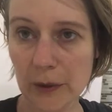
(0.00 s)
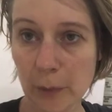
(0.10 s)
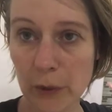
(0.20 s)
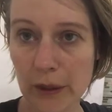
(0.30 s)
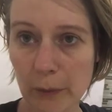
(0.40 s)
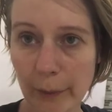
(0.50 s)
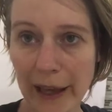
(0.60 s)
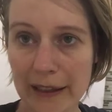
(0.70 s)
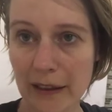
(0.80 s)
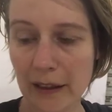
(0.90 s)
I put it
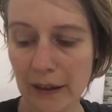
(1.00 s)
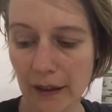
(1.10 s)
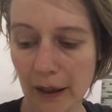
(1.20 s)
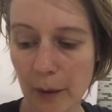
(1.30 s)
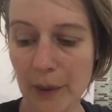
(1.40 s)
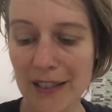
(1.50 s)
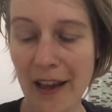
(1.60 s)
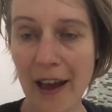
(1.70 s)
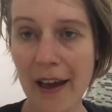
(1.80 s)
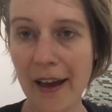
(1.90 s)
back in a cupboard,
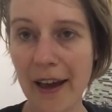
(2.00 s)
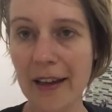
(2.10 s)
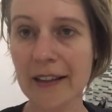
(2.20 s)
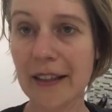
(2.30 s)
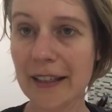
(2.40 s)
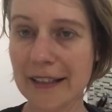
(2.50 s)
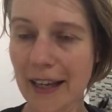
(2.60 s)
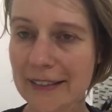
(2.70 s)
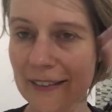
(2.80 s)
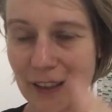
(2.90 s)
and it
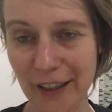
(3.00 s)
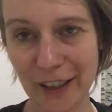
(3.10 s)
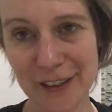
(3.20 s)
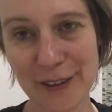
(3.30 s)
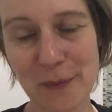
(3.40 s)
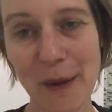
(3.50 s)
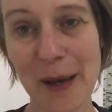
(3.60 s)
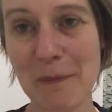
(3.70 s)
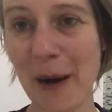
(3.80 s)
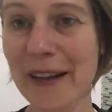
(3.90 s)
has decluttered
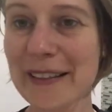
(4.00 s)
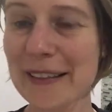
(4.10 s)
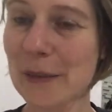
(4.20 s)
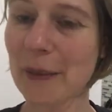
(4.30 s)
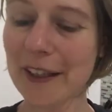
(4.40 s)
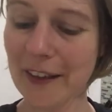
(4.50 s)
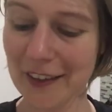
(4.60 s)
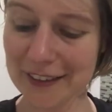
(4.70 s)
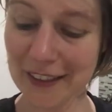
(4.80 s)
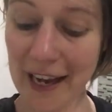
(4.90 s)
my mind
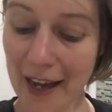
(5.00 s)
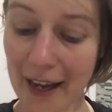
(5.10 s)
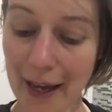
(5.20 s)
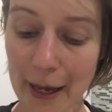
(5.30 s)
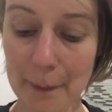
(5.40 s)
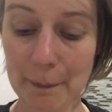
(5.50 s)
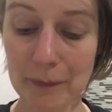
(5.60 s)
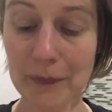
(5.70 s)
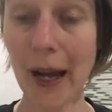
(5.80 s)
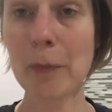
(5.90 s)
because I'm
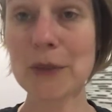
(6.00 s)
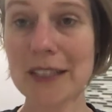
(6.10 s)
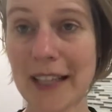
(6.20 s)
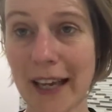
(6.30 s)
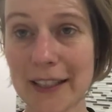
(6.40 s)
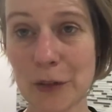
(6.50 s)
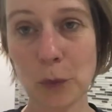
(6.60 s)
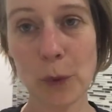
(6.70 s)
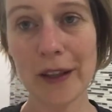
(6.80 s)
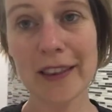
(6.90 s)
up to date
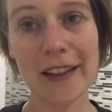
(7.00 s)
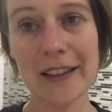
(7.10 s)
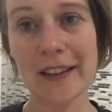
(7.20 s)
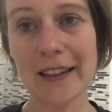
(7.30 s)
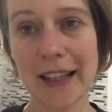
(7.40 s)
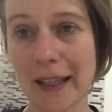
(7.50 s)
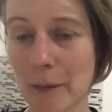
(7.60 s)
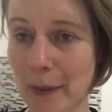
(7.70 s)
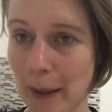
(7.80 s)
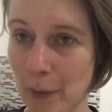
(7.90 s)
with the
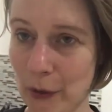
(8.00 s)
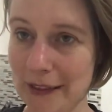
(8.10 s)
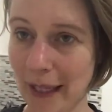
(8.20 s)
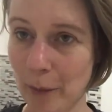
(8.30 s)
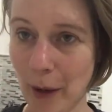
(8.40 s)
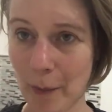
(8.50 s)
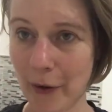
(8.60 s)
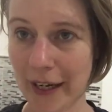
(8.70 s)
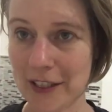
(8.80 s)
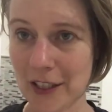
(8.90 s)
big birthday
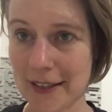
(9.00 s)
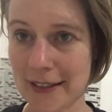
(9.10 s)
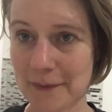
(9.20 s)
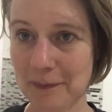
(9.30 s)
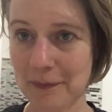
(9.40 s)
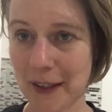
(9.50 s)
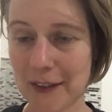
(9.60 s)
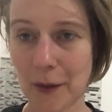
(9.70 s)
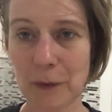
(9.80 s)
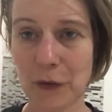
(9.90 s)
preparations.
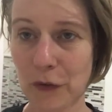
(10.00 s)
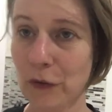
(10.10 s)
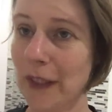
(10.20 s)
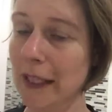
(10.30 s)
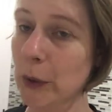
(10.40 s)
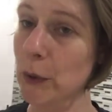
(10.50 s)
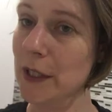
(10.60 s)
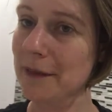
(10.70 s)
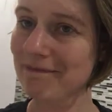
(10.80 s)
So feeling good.